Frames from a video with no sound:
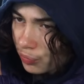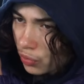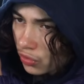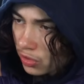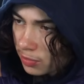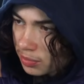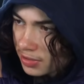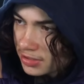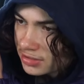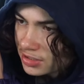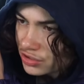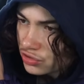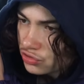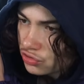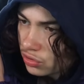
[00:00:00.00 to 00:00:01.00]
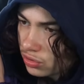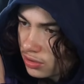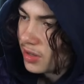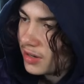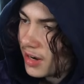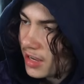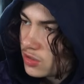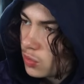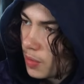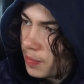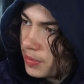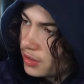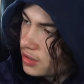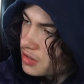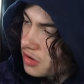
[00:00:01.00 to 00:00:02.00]
on the PlayStation controller. Next
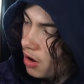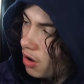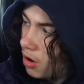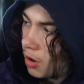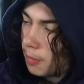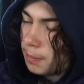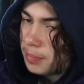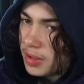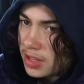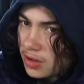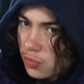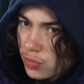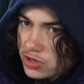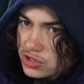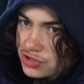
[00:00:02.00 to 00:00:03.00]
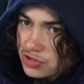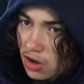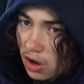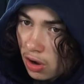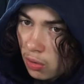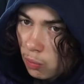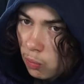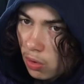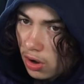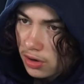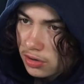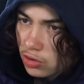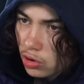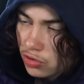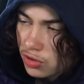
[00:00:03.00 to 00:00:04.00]
weapon is RB, which is
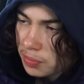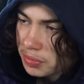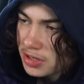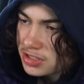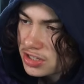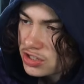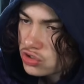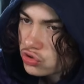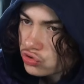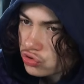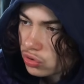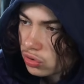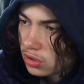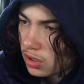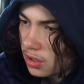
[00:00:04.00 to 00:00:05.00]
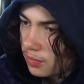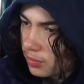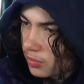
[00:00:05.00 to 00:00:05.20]
R1 on the PlayStation controller.